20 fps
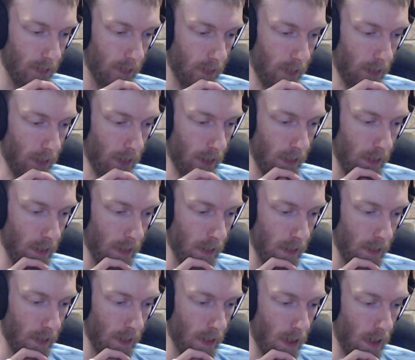
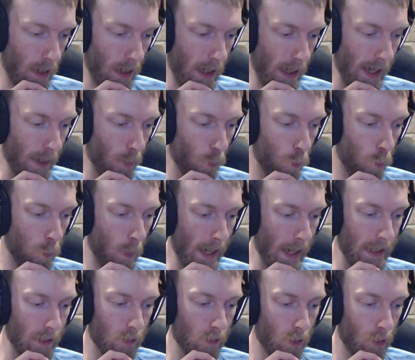I
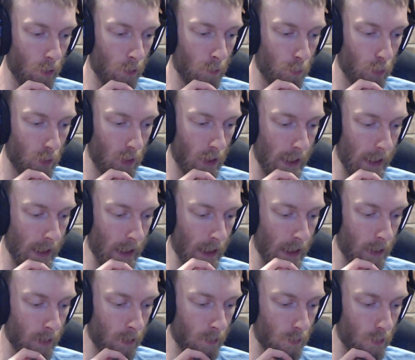wait on
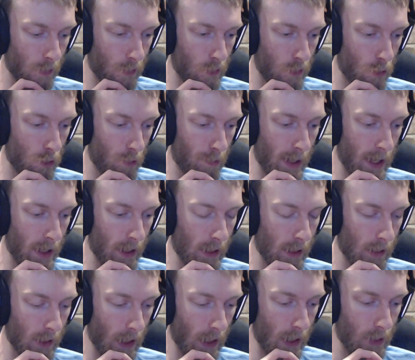playing the Zubat
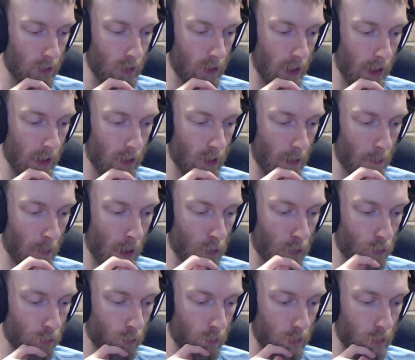in case they
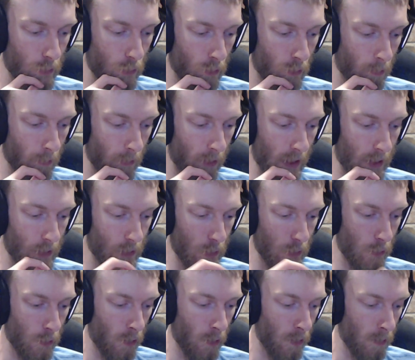Dimensional Storm this
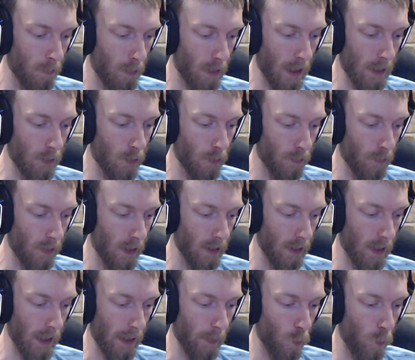turn, but I don't think
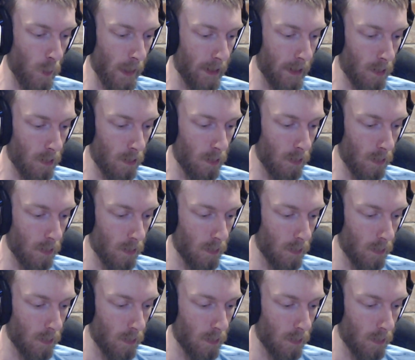they will.